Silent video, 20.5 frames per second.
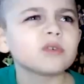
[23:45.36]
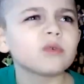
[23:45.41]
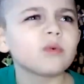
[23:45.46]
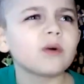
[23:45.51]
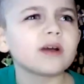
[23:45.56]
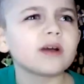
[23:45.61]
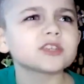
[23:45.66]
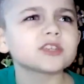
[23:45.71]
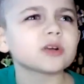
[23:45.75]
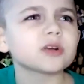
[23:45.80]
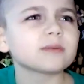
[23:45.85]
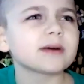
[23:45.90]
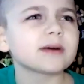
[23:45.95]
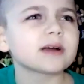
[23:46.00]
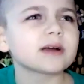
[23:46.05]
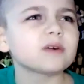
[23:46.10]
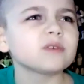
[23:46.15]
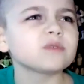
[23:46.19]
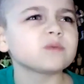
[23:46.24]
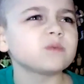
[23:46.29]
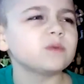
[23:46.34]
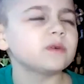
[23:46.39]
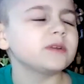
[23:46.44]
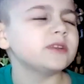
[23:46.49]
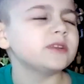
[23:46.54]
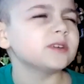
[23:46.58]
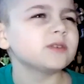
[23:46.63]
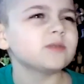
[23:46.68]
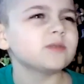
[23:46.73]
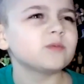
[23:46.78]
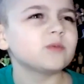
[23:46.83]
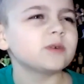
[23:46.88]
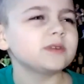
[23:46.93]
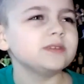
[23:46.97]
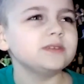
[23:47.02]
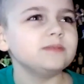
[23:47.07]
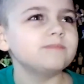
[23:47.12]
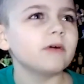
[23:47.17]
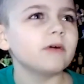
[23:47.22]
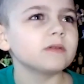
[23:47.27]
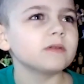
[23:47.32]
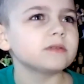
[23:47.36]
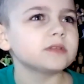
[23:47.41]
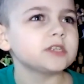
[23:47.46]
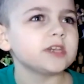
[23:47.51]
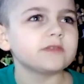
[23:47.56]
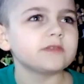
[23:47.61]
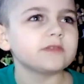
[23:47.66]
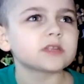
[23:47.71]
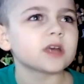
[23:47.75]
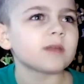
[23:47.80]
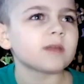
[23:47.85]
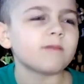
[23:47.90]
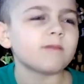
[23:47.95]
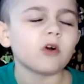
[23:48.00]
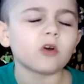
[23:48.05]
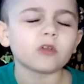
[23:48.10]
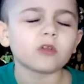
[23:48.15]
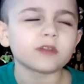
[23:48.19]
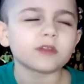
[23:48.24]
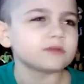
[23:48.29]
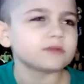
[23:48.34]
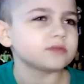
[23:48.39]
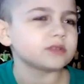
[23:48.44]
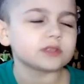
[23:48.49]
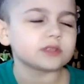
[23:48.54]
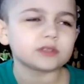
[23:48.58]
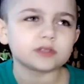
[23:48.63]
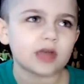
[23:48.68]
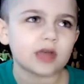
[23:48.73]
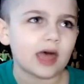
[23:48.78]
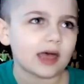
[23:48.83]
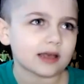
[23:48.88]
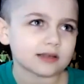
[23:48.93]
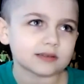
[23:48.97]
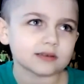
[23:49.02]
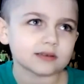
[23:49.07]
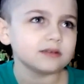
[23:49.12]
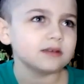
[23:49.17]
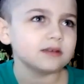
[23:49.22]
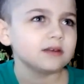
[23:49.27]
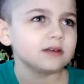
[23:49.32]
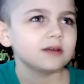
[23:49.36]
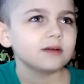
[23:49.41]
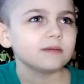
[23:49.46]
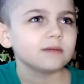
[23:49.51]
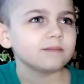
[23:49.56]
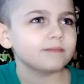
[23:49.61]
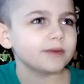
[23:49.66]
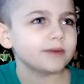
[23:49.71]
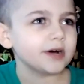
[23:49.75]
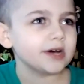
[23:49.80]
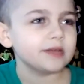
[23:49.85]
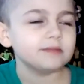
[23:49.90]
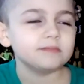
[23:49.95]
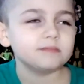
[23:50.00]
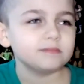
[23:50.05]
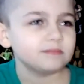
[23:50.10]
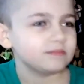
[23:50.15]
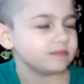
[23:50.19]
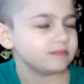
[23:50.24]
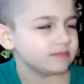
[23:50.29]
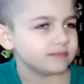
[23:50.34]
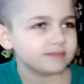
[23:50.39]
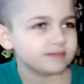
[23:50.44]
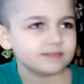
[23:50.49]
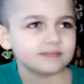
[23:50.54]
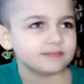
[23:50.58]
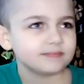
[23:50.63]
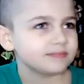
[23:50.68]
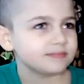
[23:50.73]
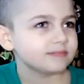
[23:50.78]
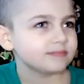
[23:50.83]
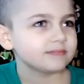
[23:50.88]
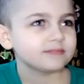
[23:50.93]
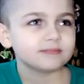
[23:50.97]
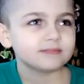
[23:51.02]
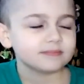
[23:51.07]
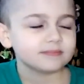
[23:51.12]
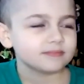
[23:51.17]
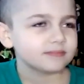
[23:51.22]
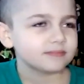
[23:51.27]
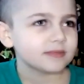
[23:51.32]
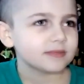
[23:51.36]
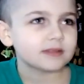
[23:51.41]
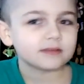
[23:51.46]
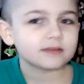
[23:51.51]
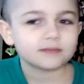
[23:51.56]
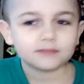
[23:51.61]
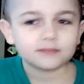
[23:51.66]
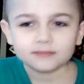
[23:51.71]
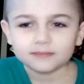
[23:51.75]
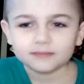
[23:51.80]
know why Shawn Michaels would shave his head bald. I'm just axing, but that's it.